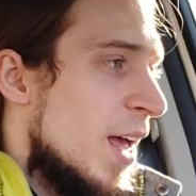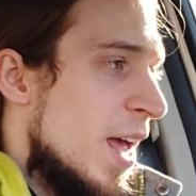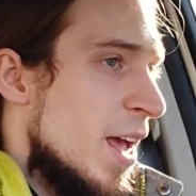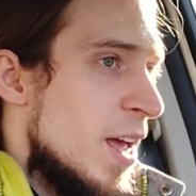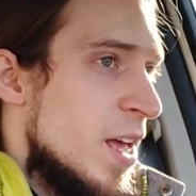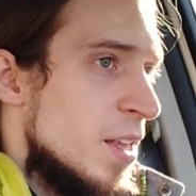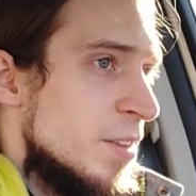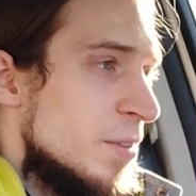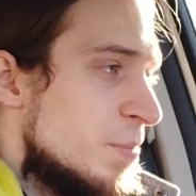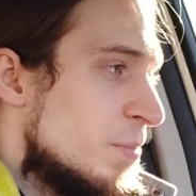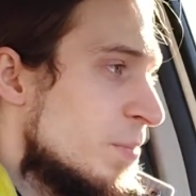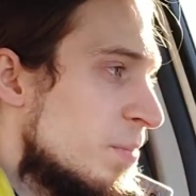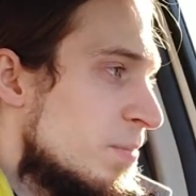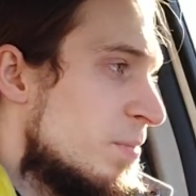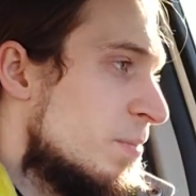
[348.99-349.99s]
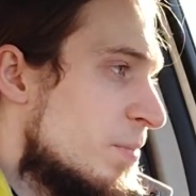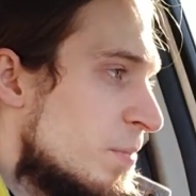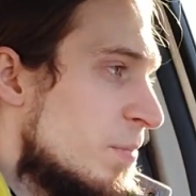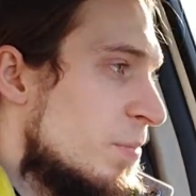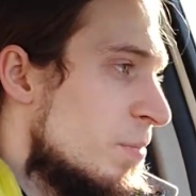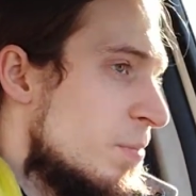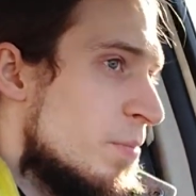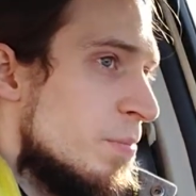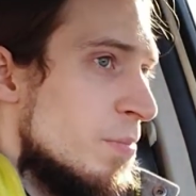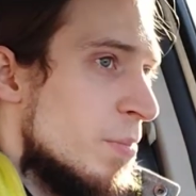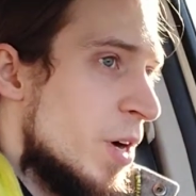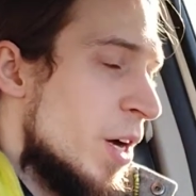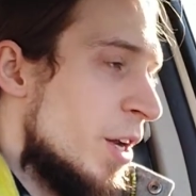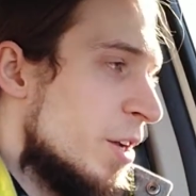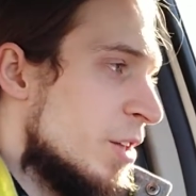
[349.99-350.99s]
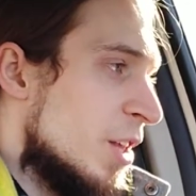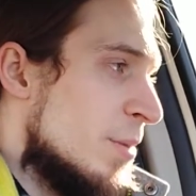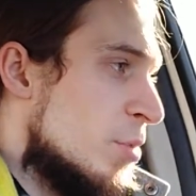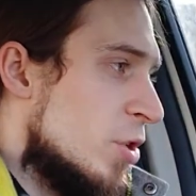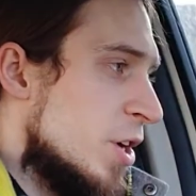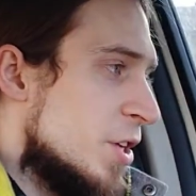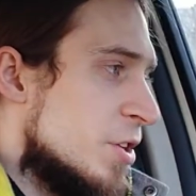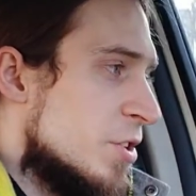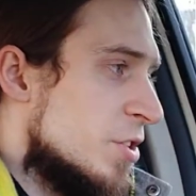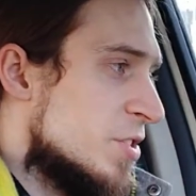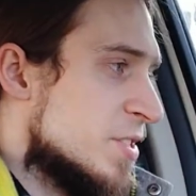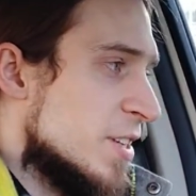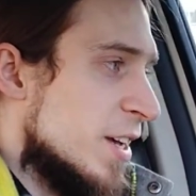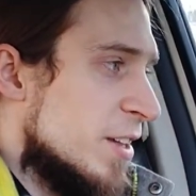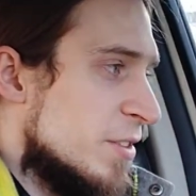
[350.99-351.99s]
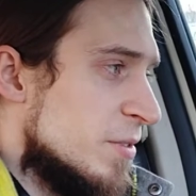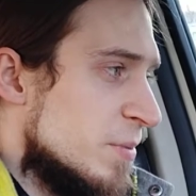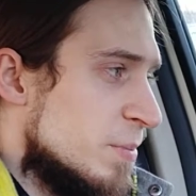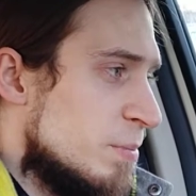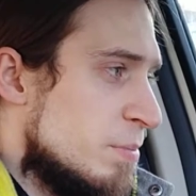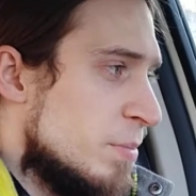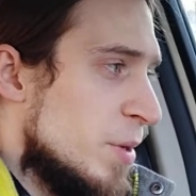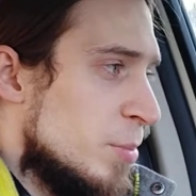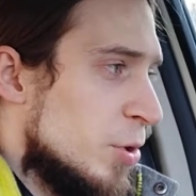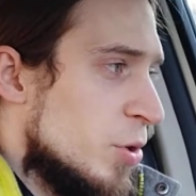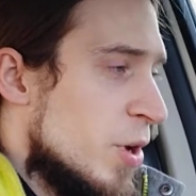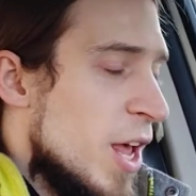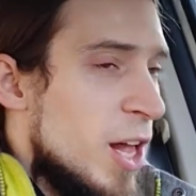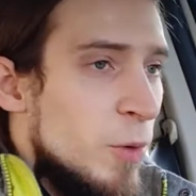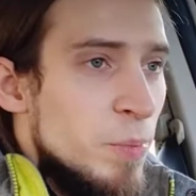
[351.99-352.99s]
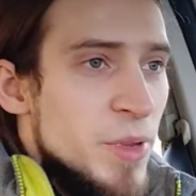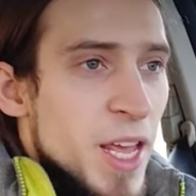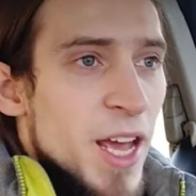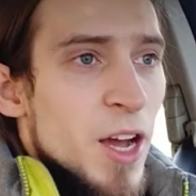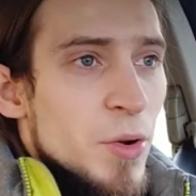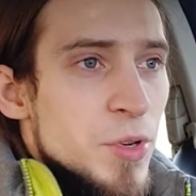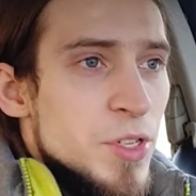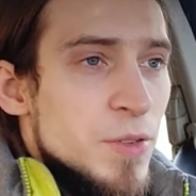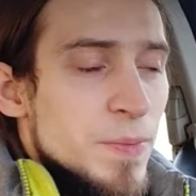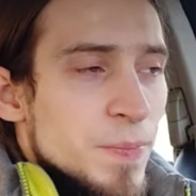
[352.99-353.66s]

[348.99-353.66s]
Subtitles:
and my collaborators and people who helped me out